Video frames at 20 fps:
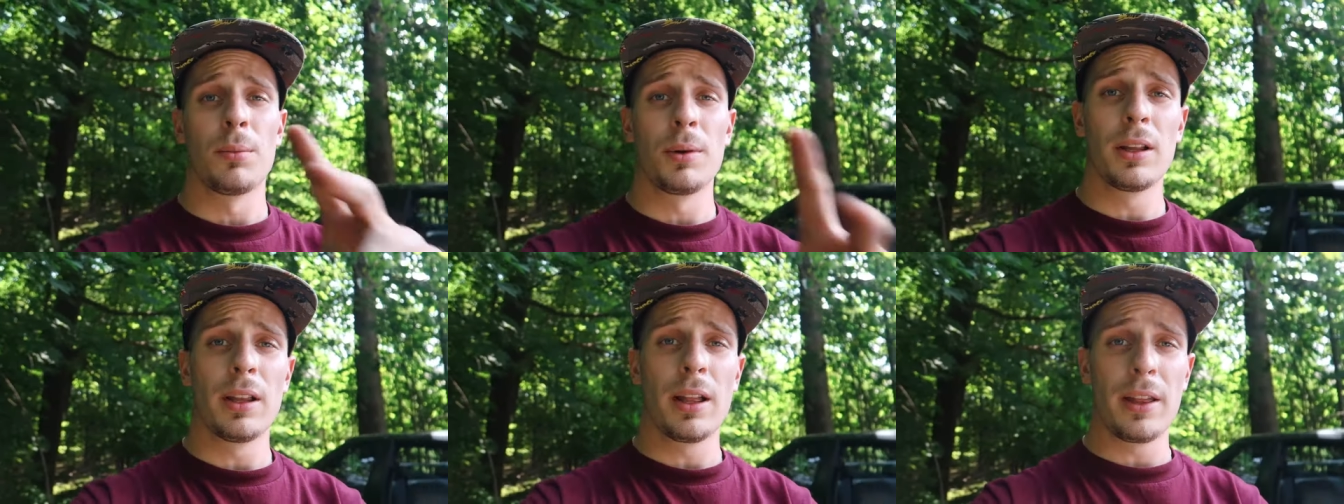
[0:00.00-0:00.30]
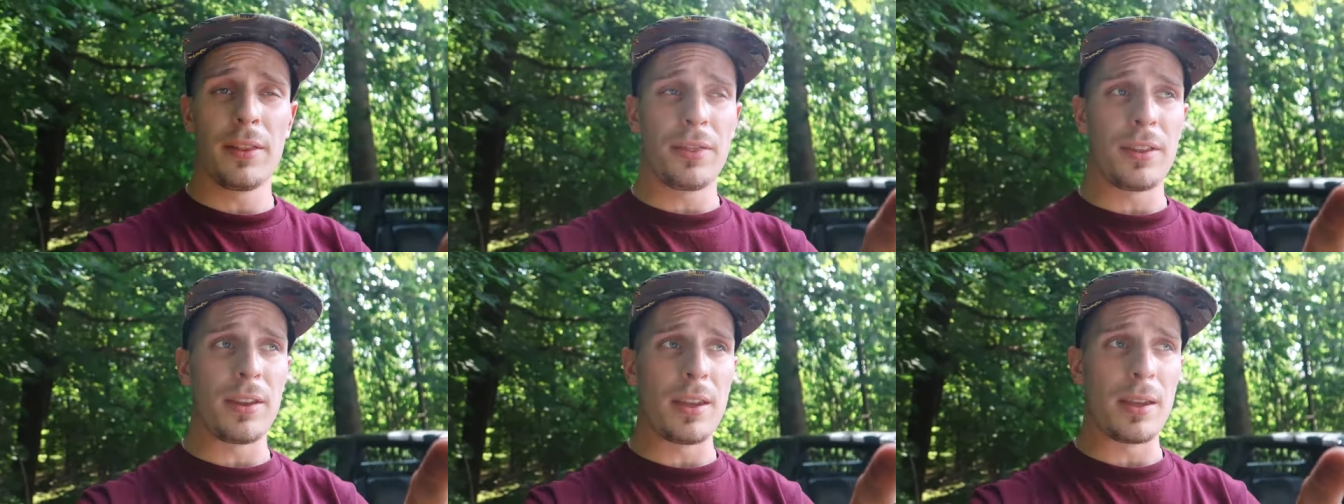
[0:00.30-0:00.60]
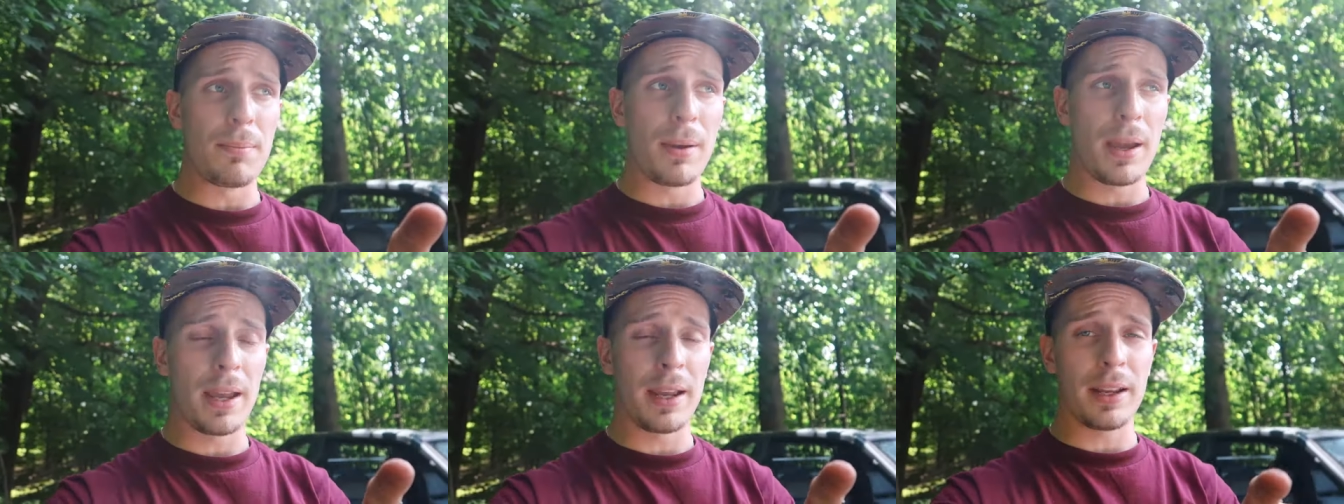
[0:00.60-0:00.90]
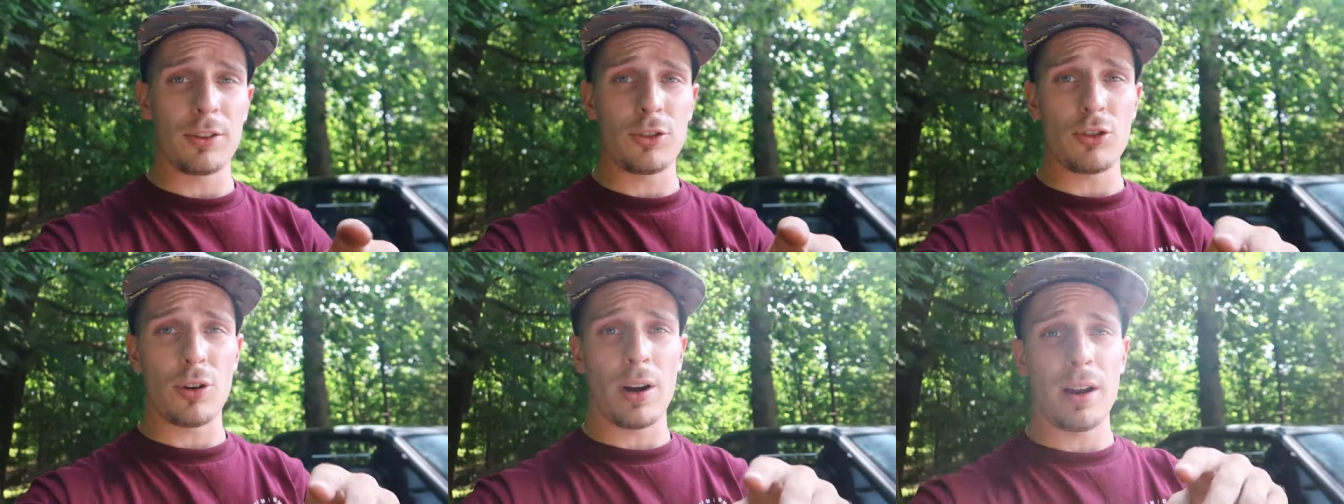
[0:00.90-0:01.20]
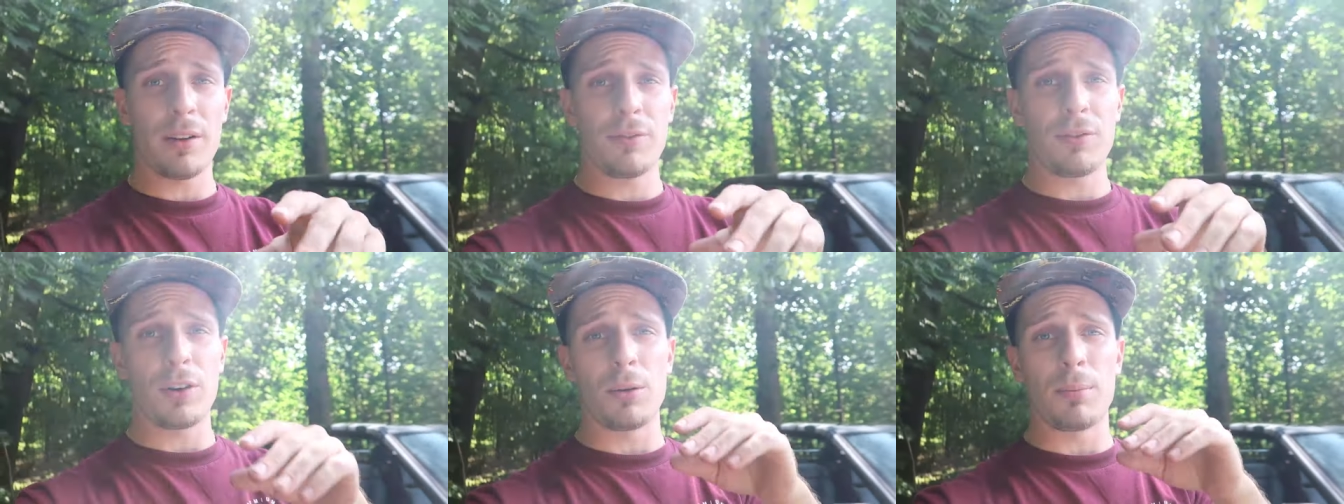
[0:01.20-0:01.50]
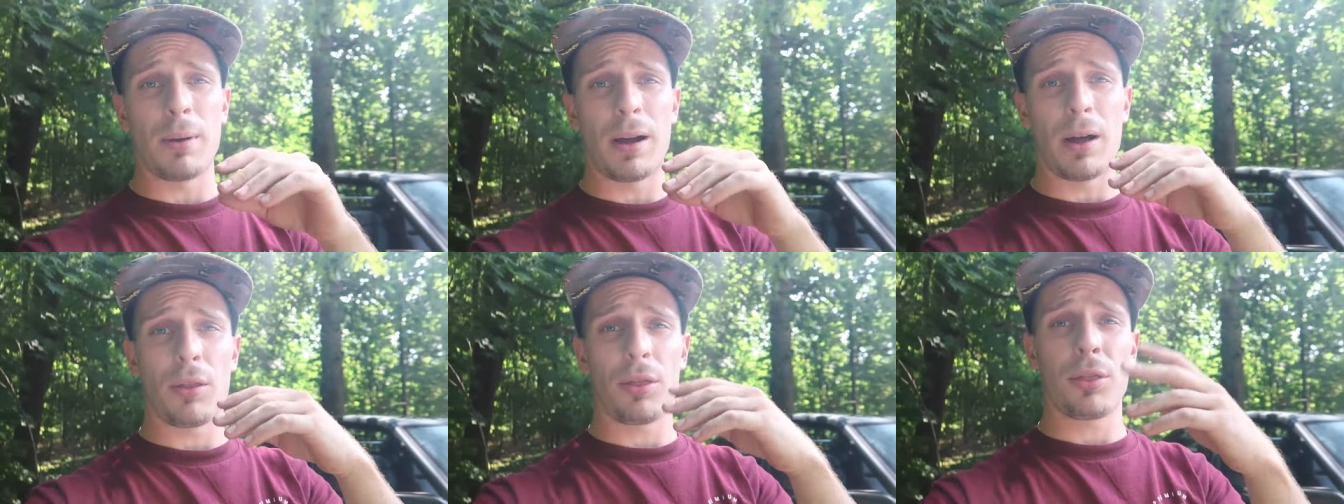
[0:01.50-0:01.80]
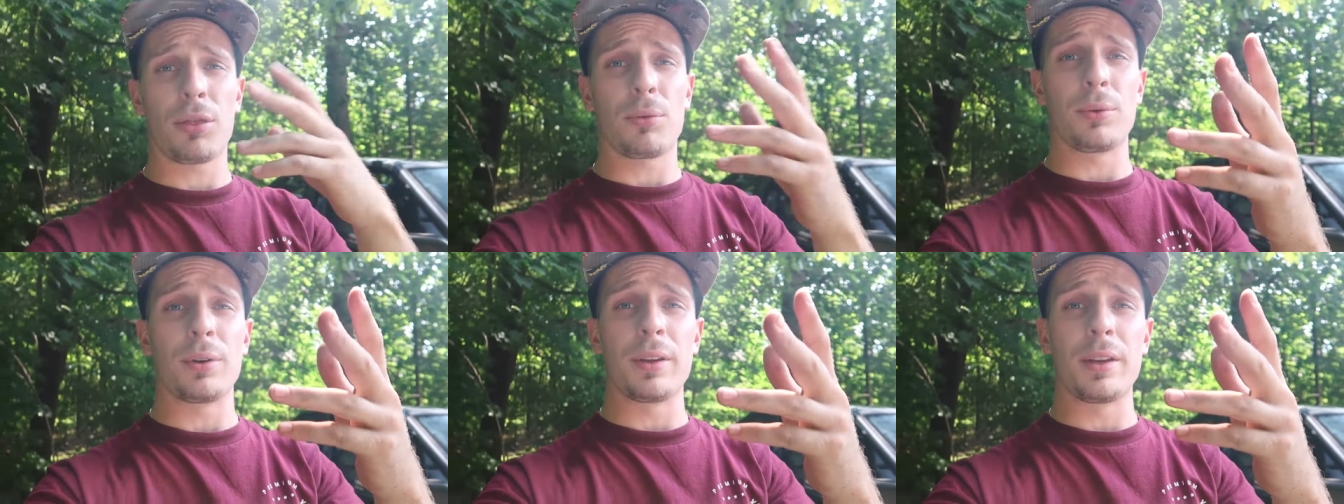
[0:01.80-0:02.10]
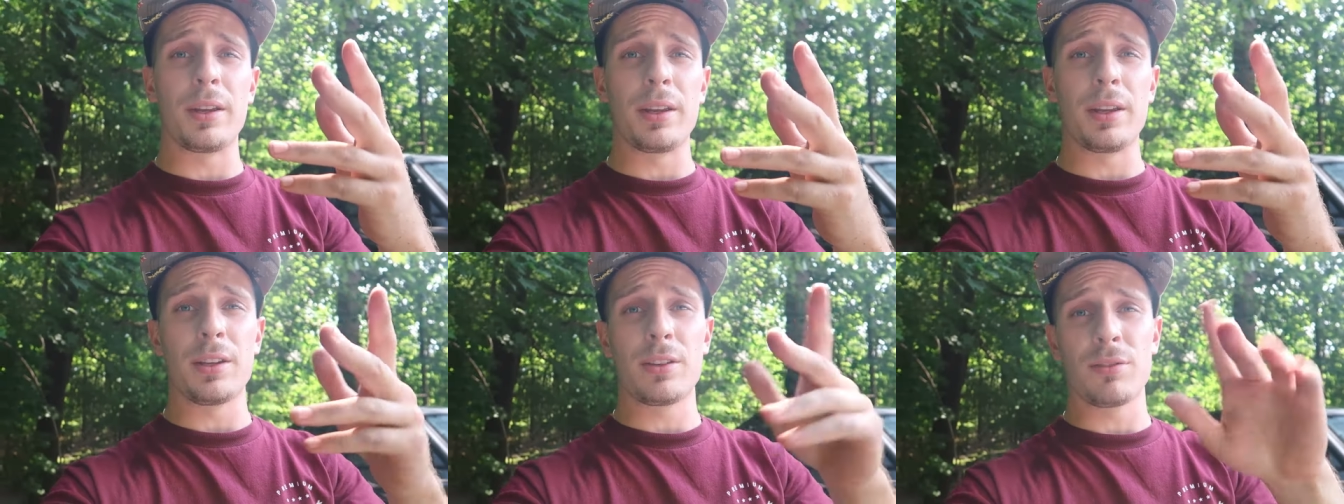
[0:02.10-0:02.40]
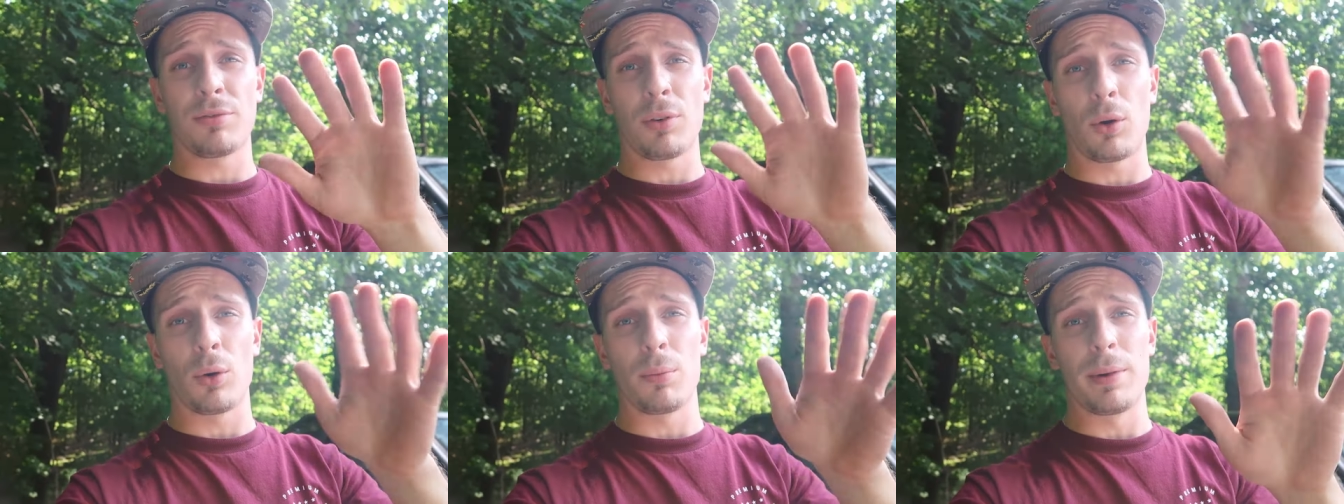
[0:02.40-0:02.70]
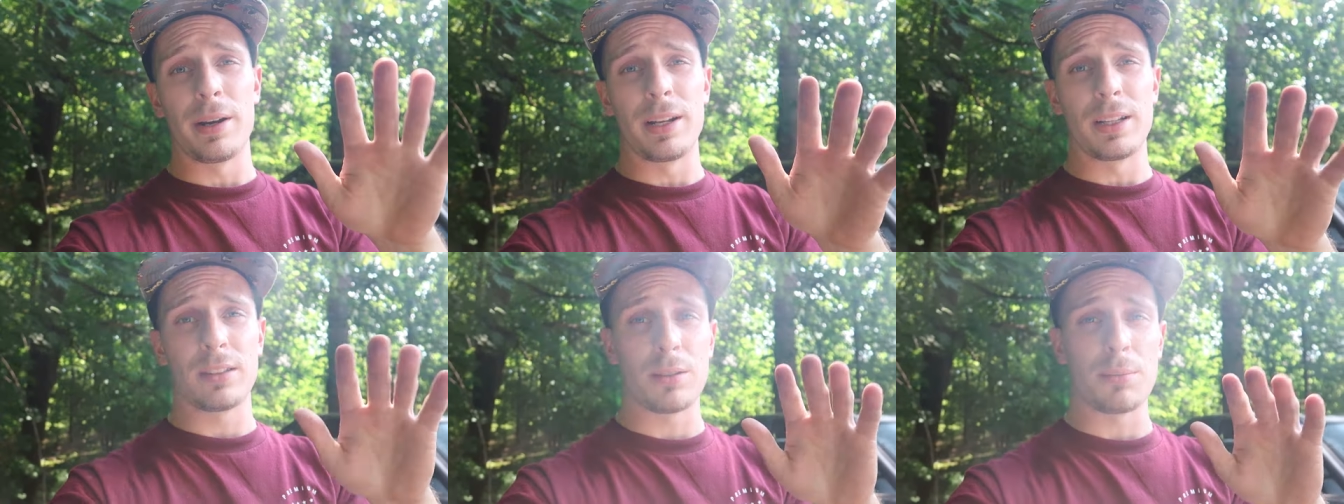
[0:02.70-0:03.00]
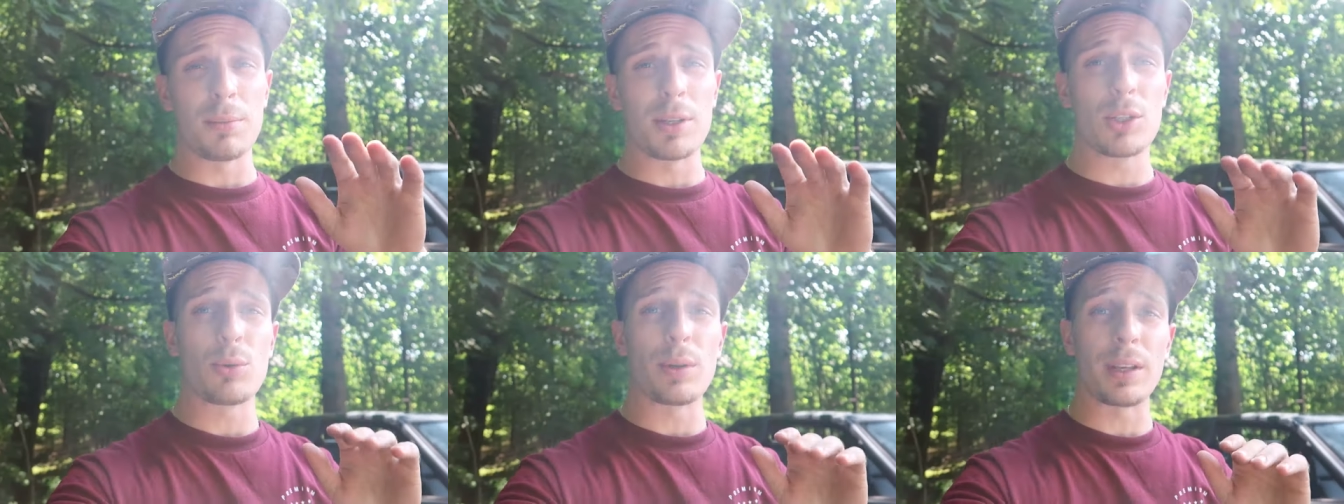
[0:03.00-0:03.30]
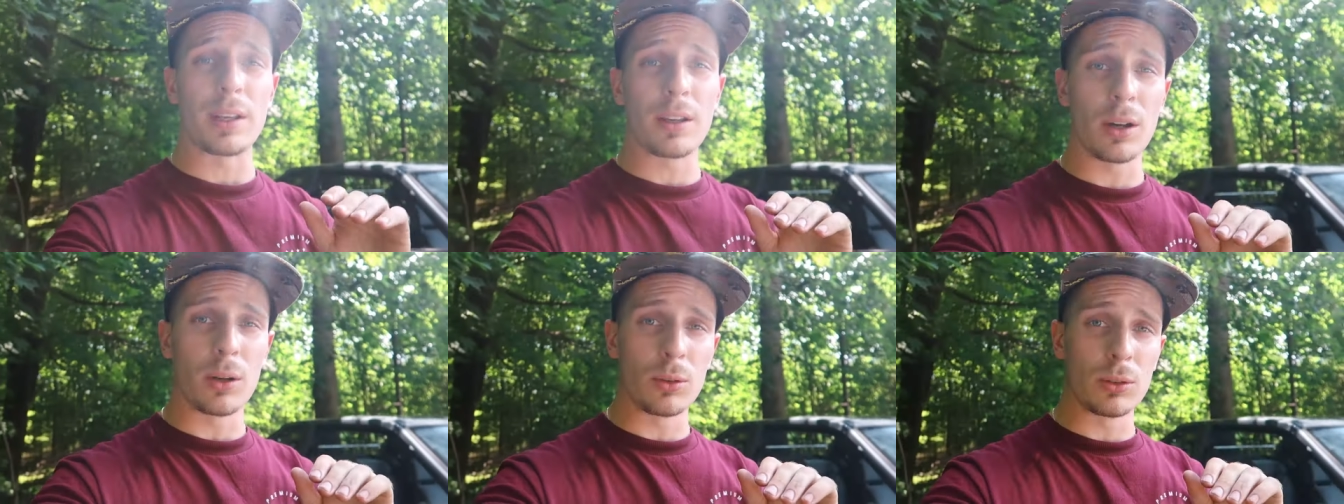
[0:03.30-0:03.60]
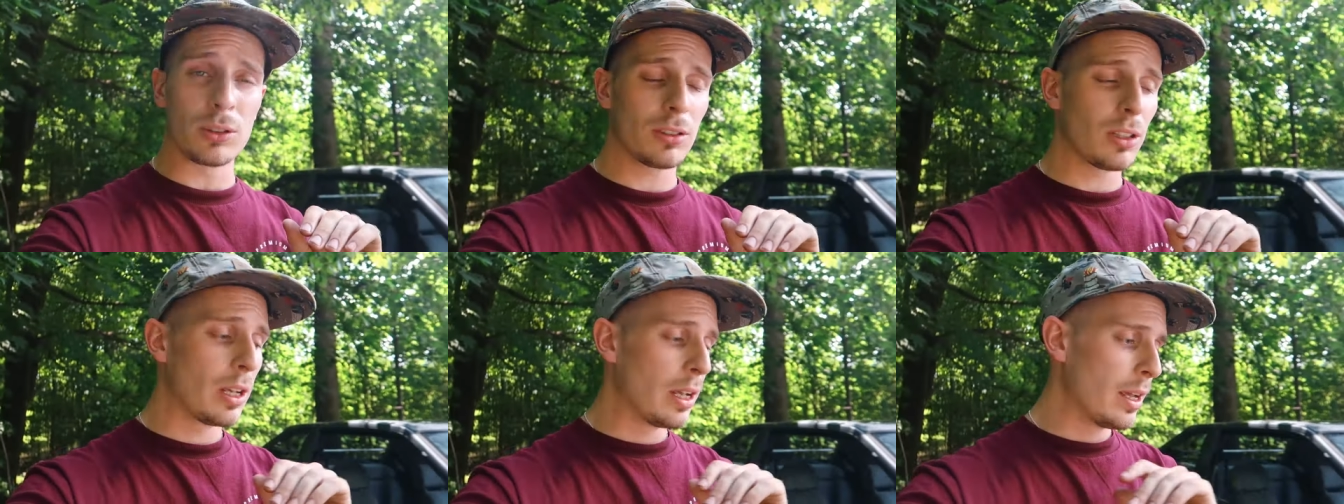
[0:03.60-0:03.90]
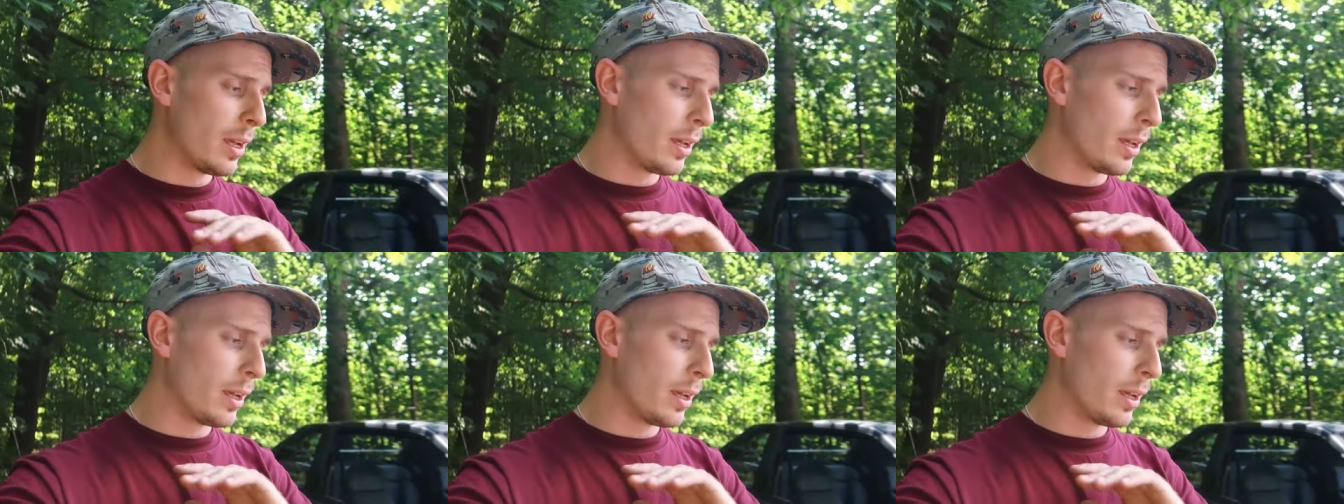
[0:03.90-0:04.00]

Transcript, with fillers: I'm gonna let the paint dry for about three to four minutes in between coats.